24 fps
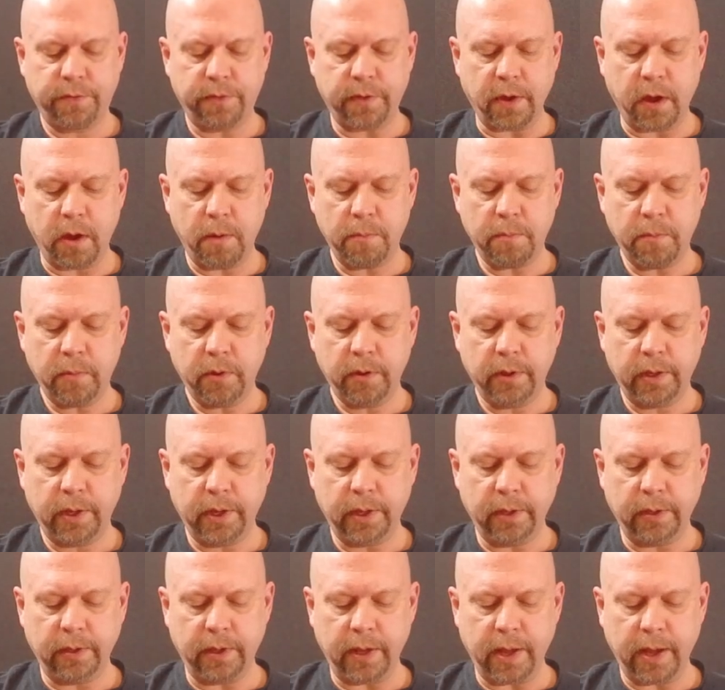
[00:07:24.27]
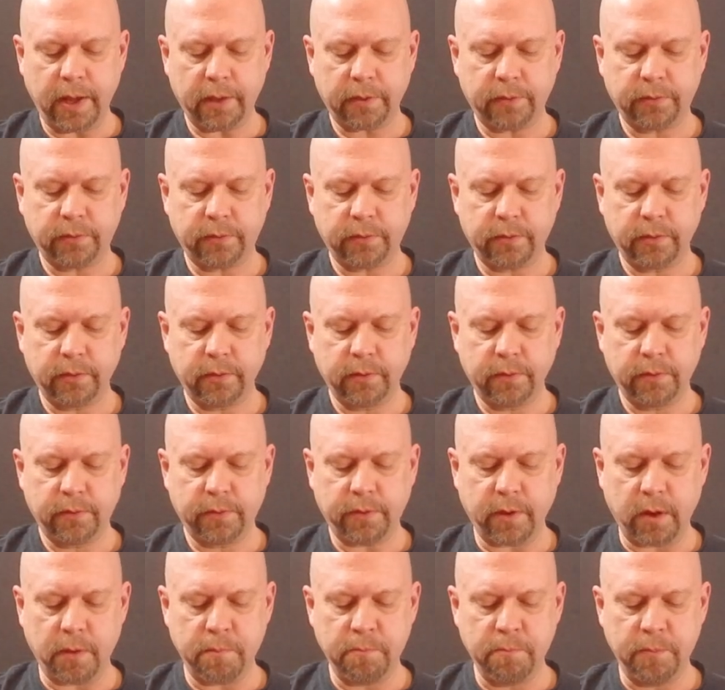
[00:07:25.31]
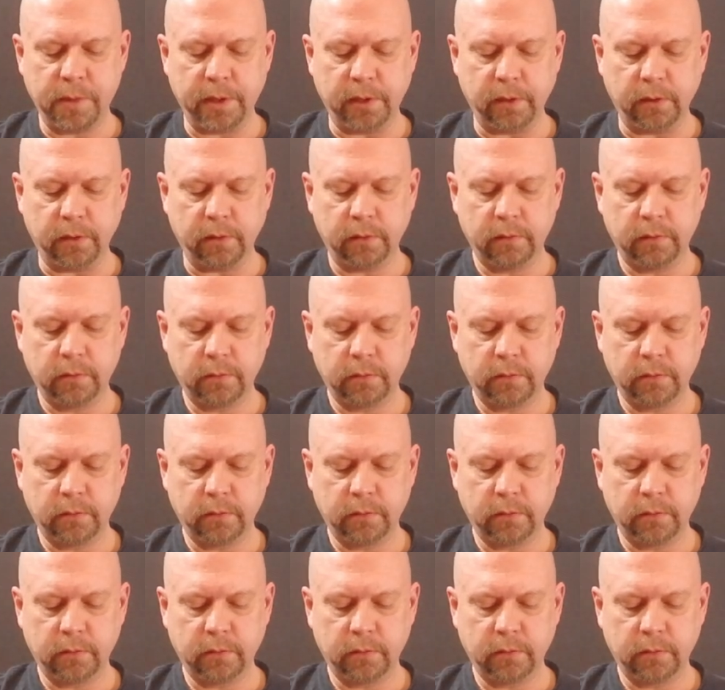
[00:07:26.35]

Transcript: thumb index, thumb middle,